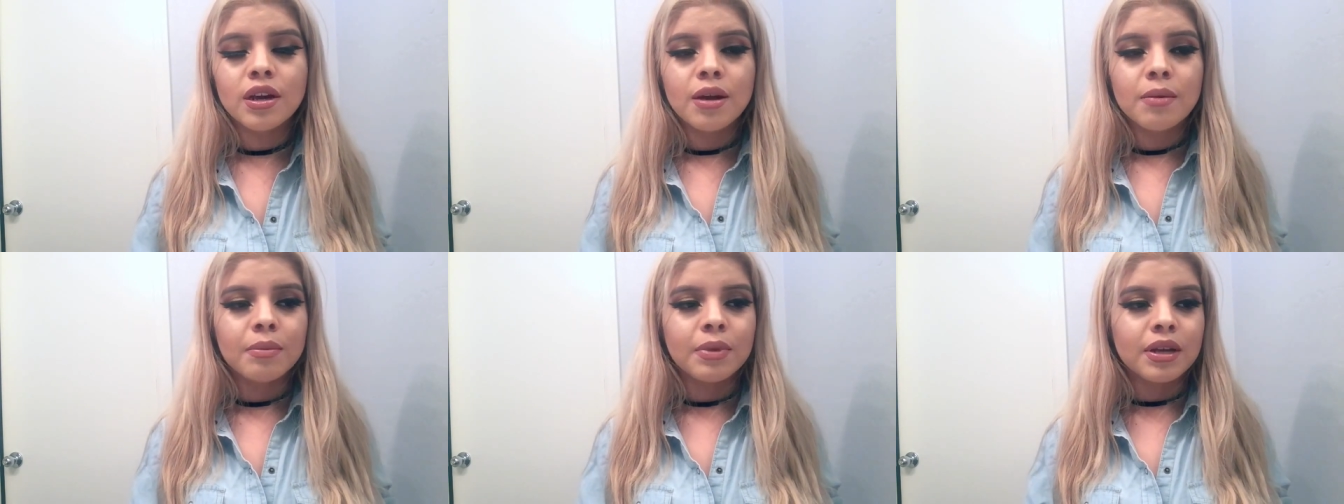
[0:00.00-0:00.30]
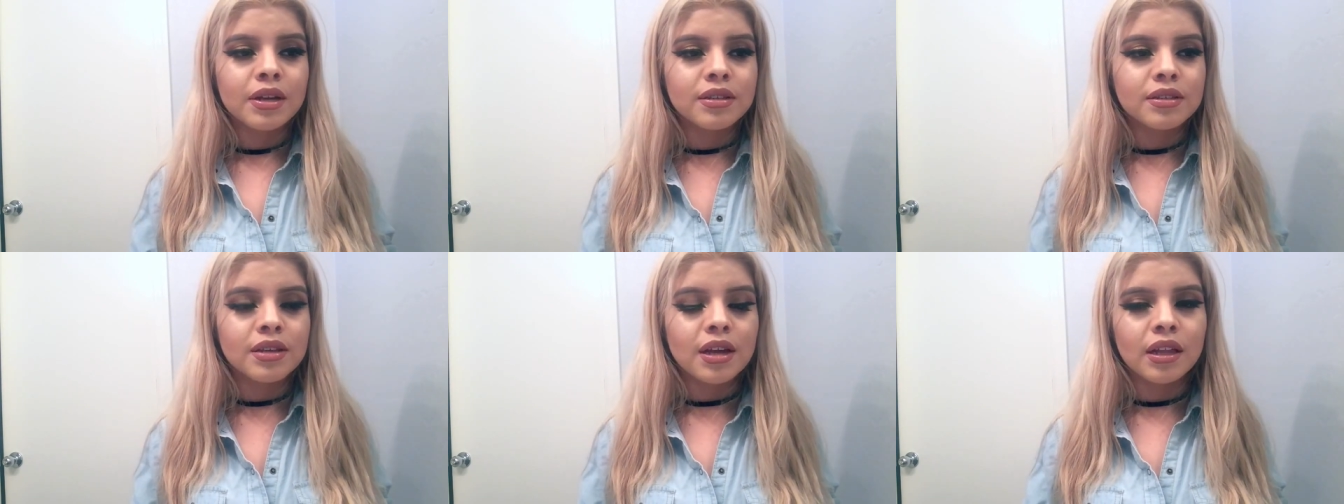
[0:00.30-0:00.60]

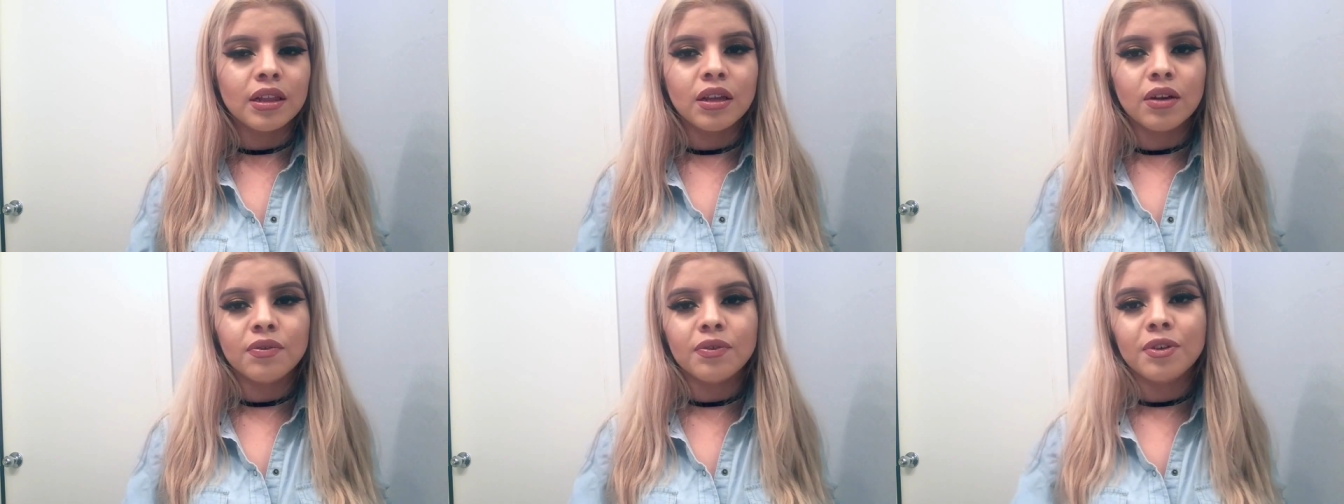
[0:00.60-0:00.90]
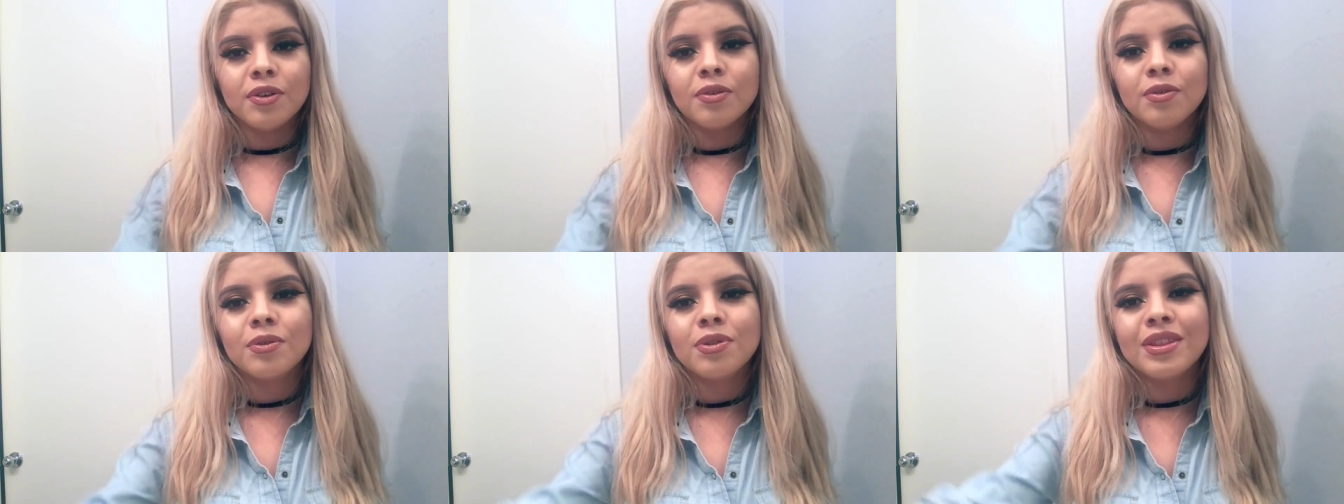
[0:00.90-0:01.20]
because I love
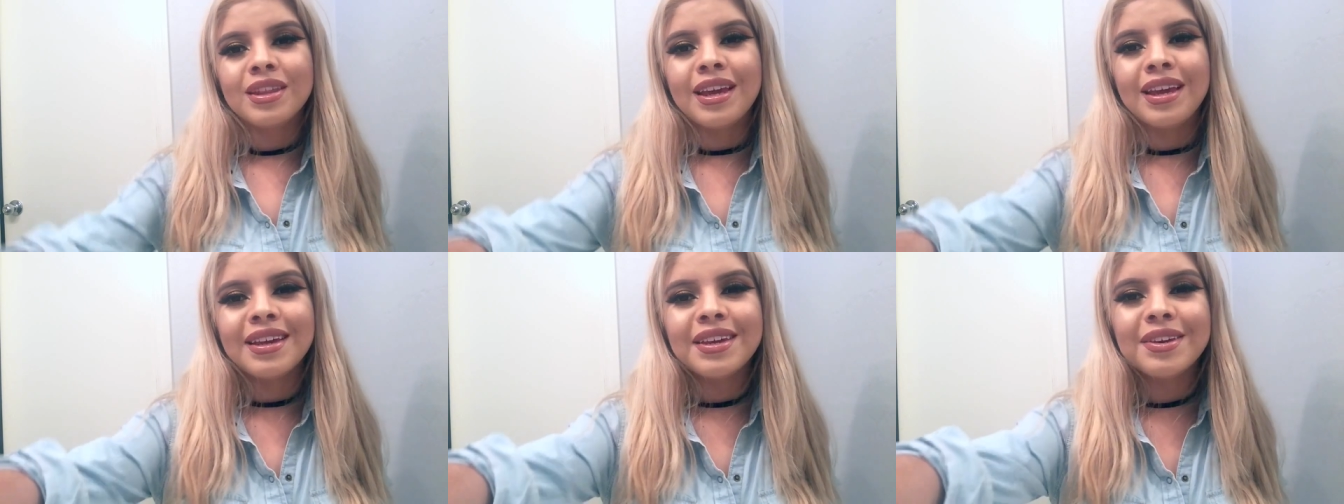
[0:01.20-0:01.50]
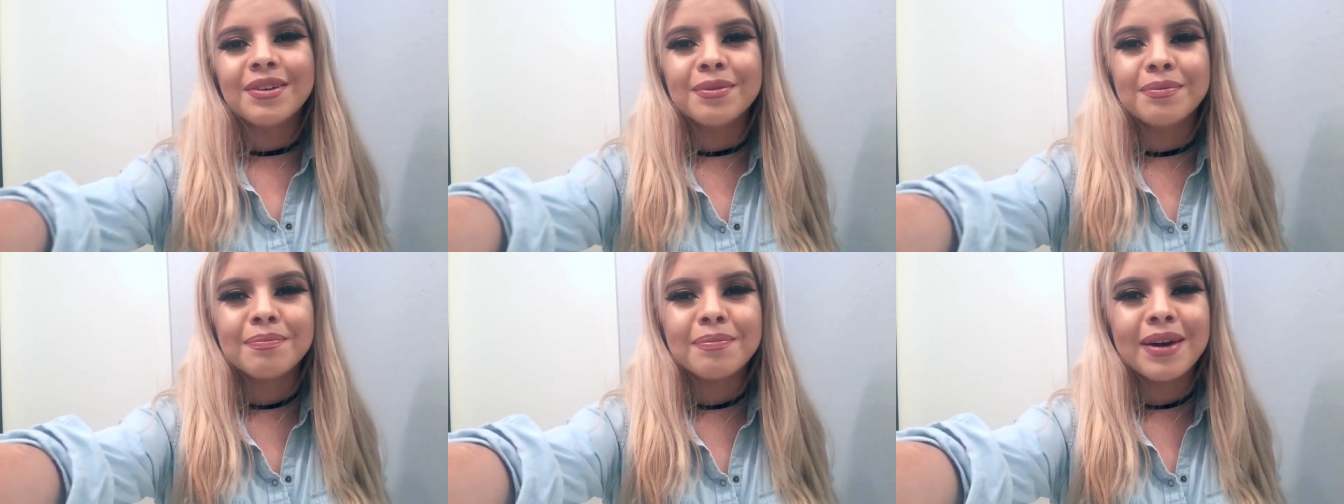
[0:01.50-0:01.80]
you. Thank
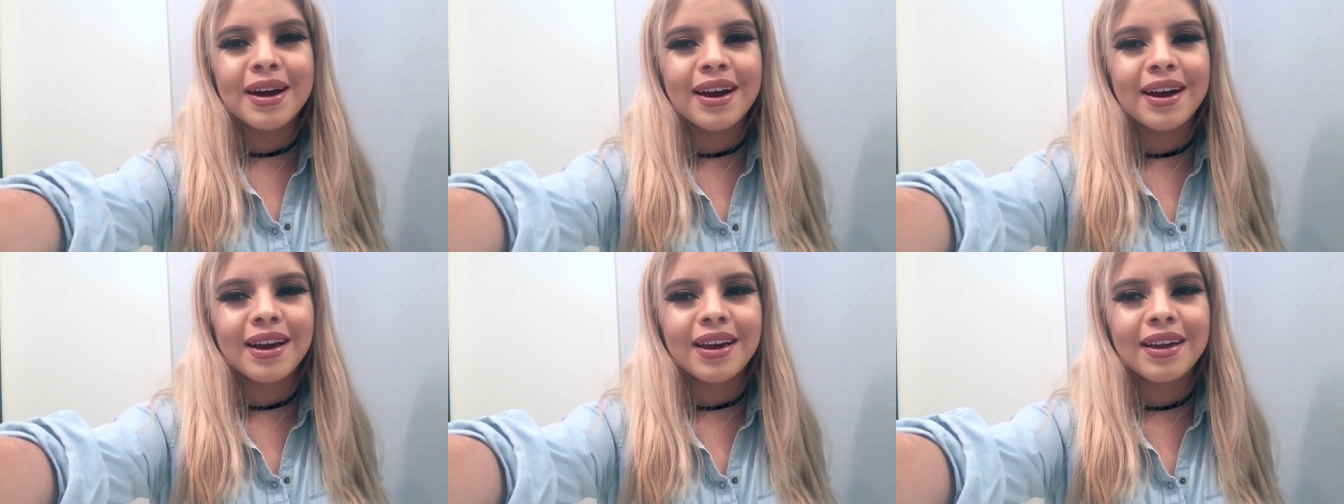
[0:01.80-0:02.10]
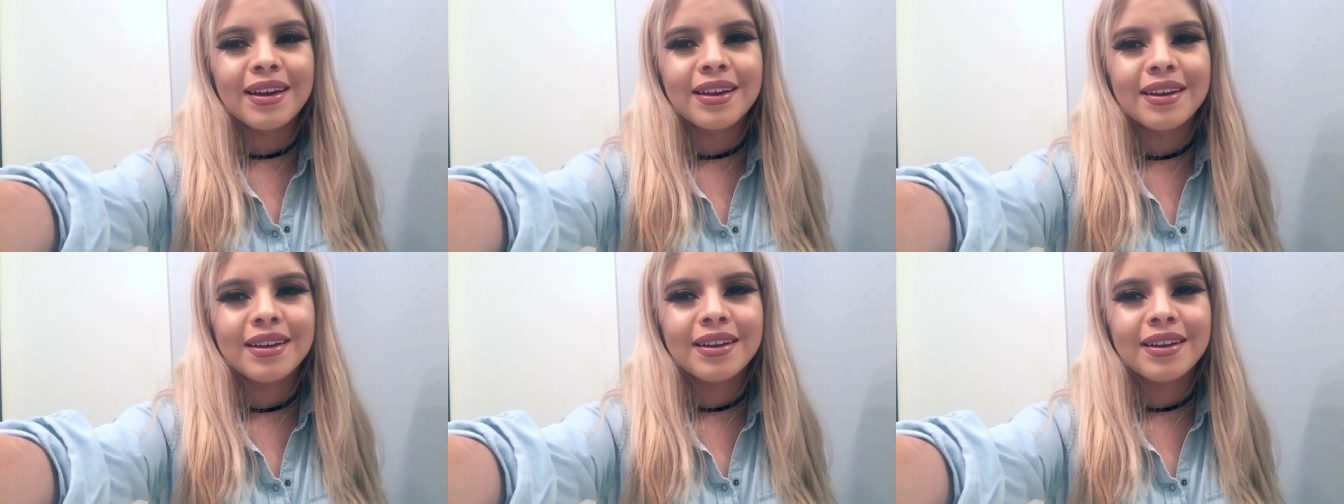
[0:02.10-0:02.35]
you and bye.